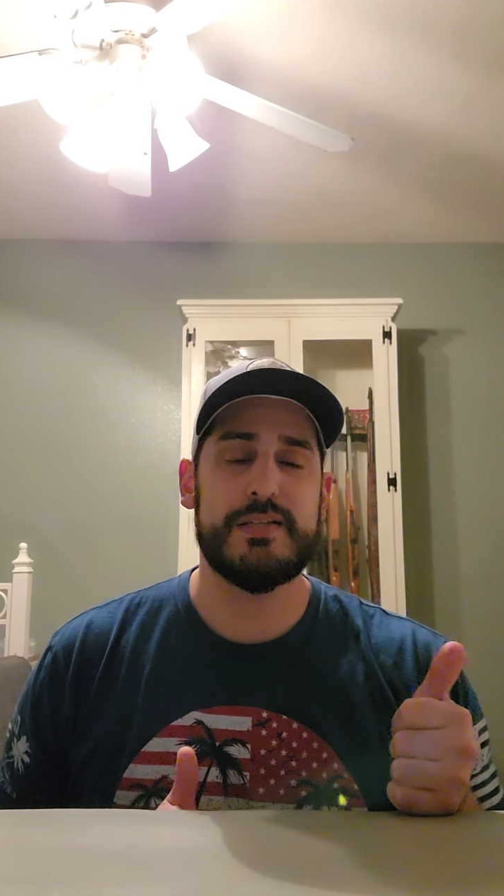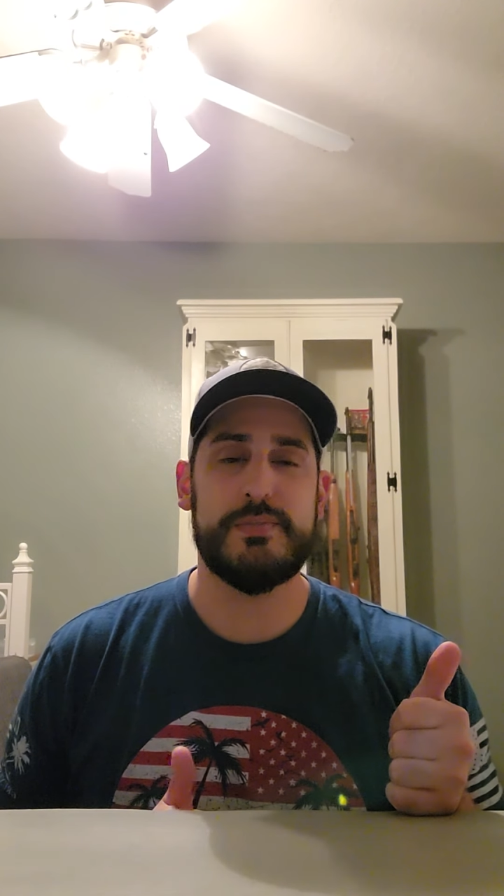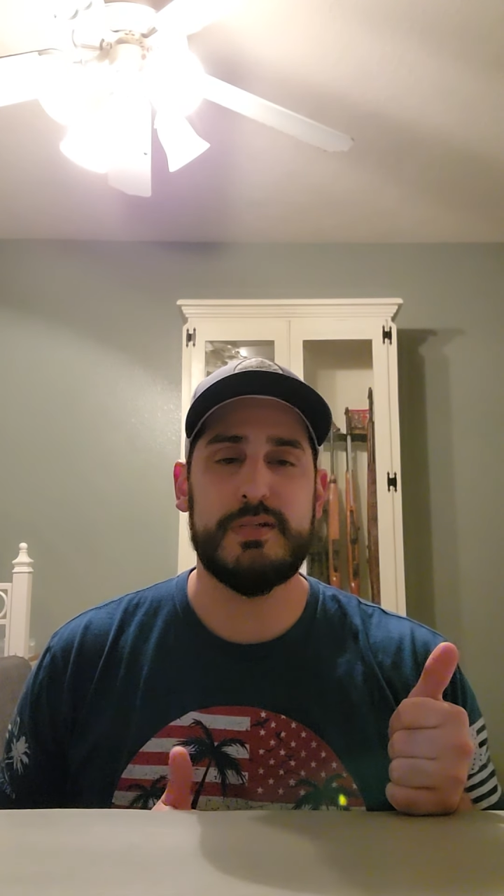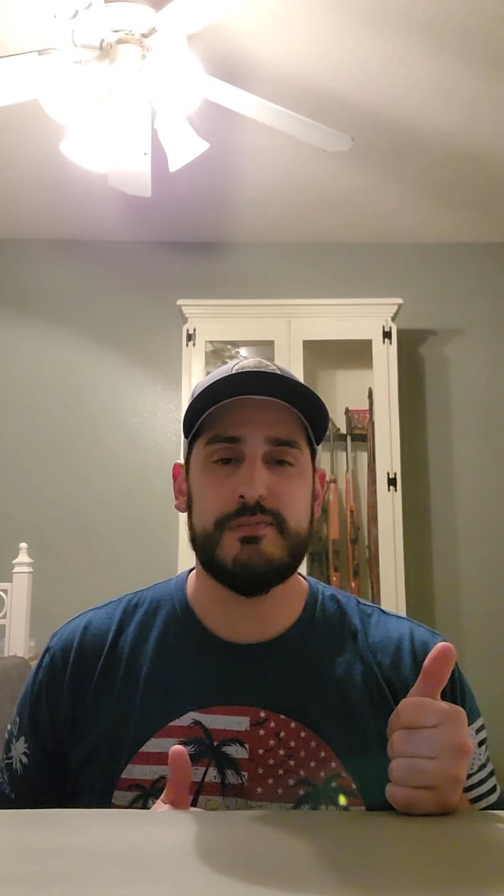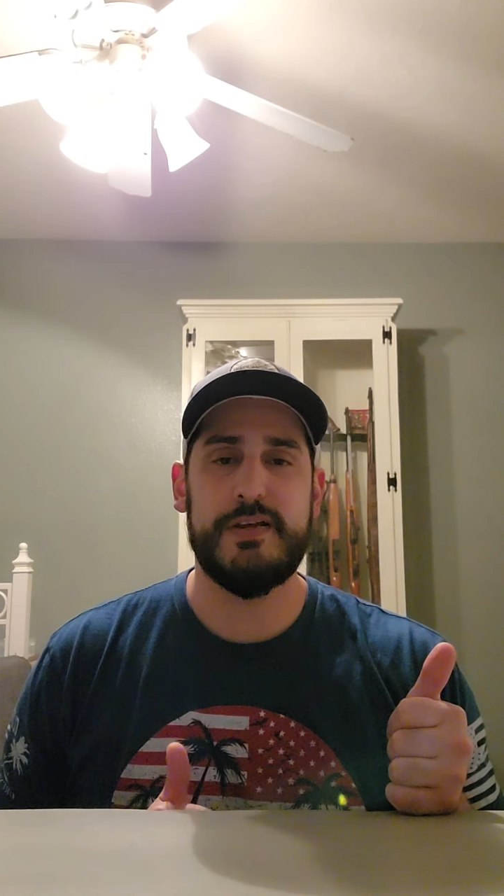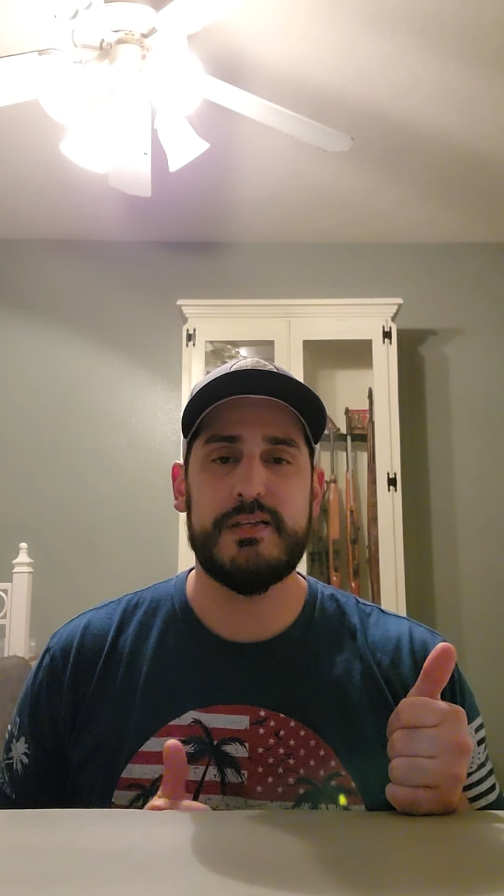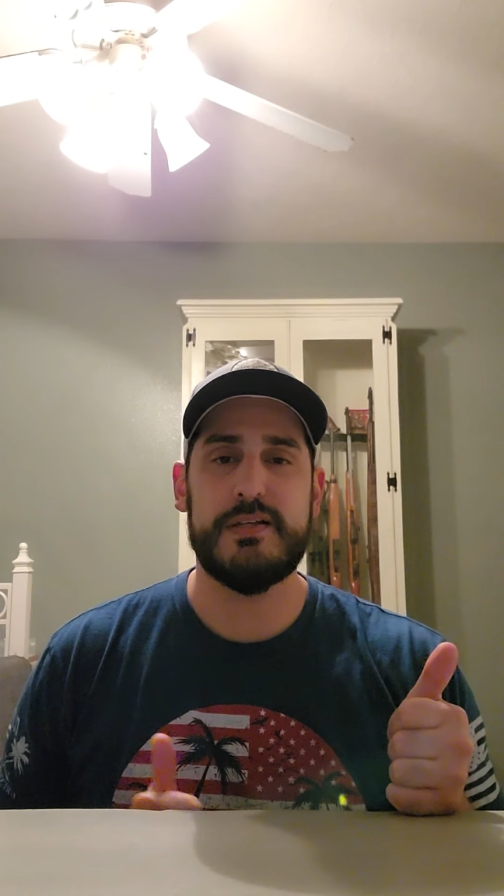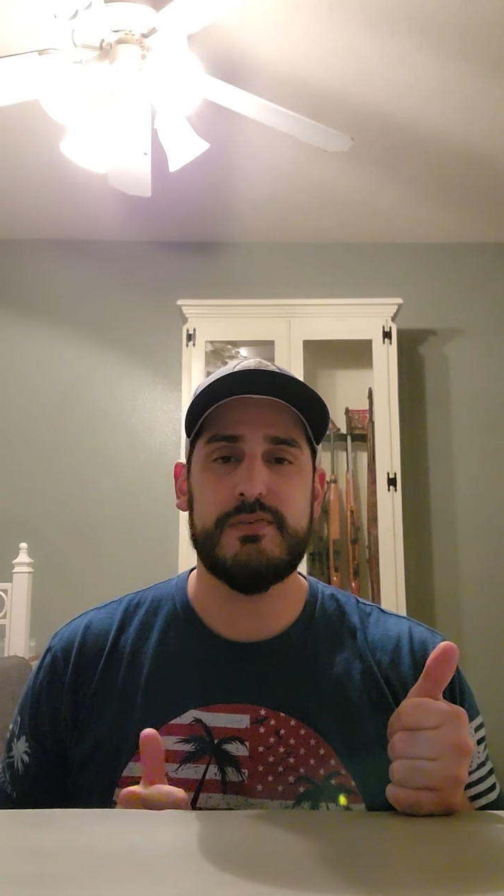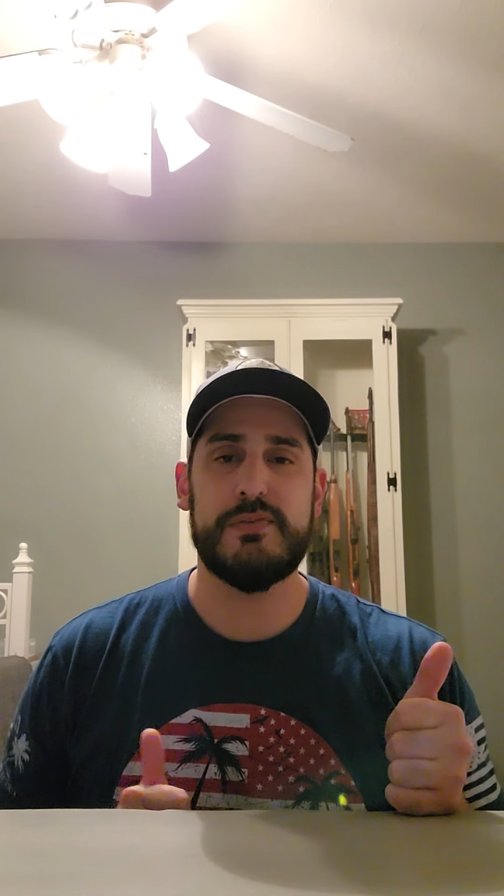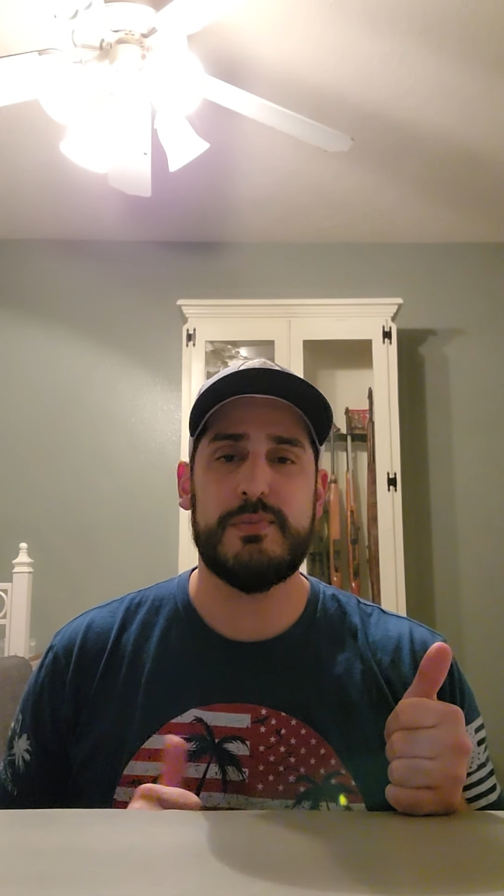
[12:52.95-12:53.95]
somebody's face
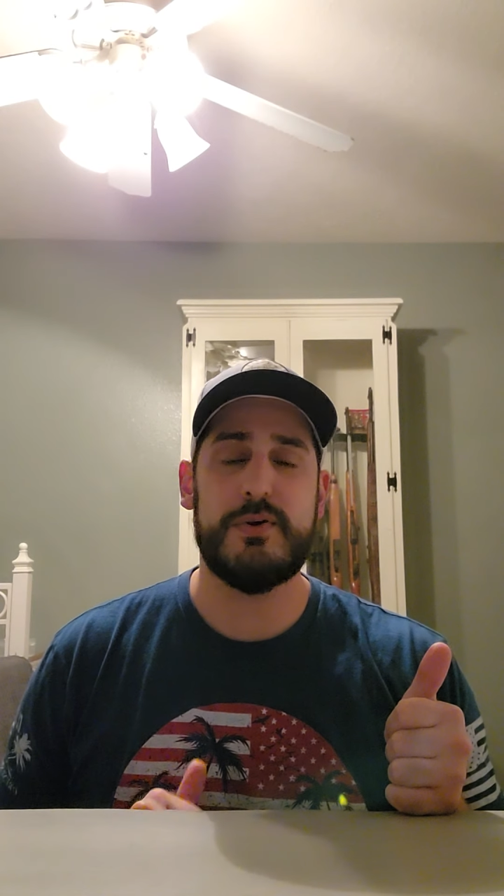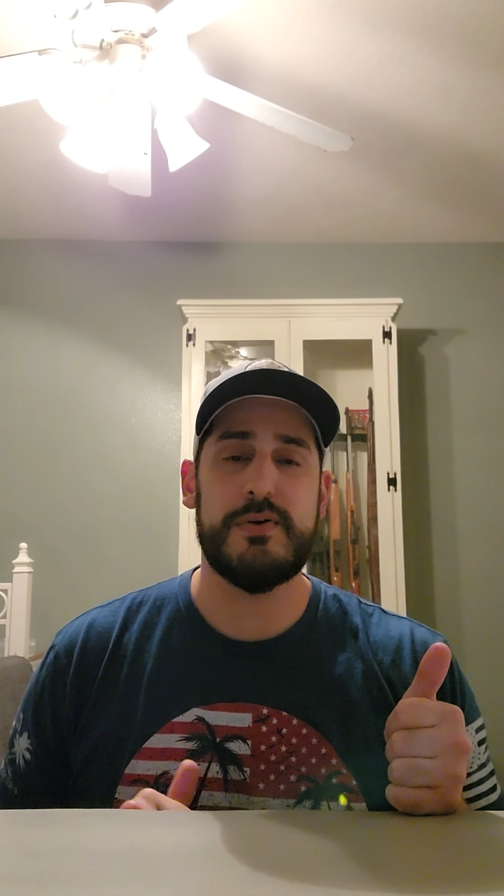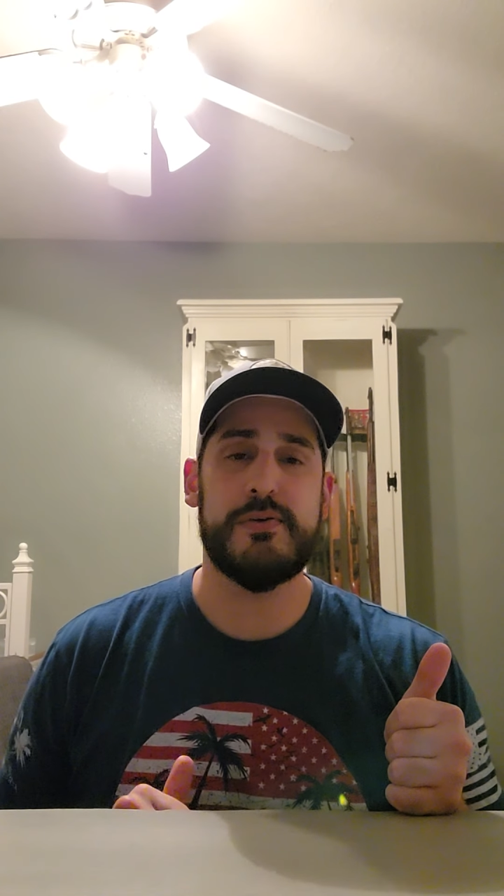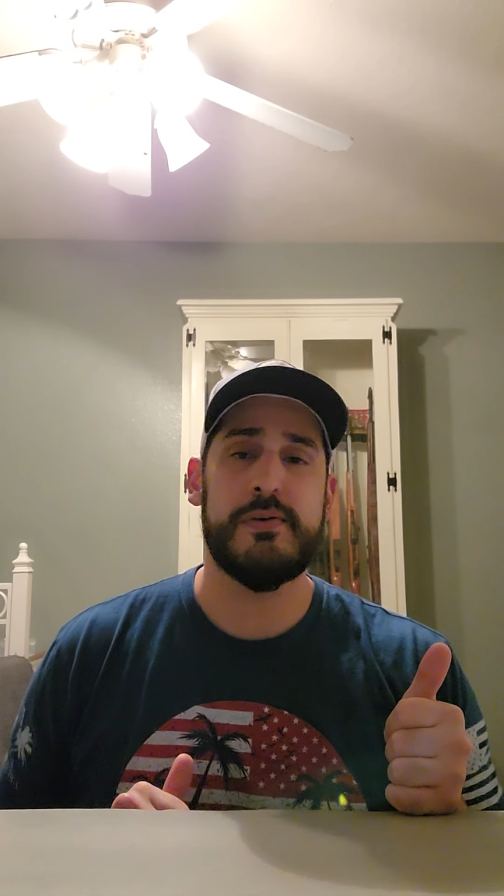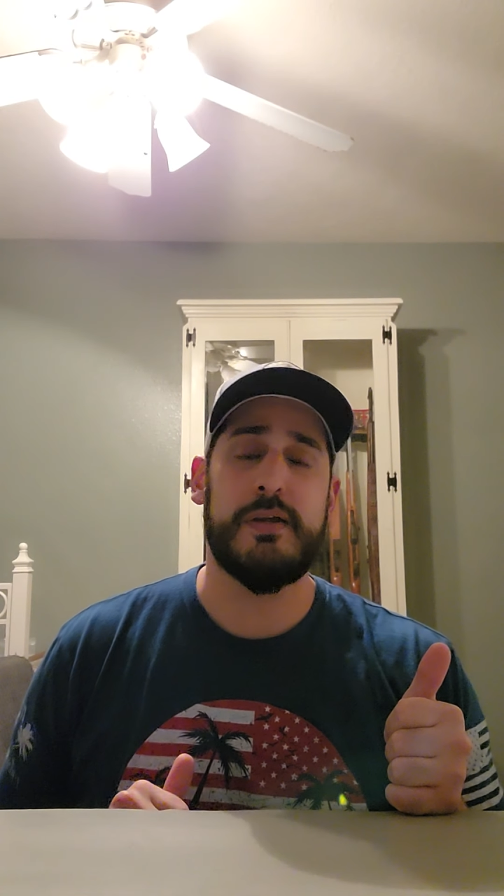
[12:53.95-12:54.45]
off tomorrow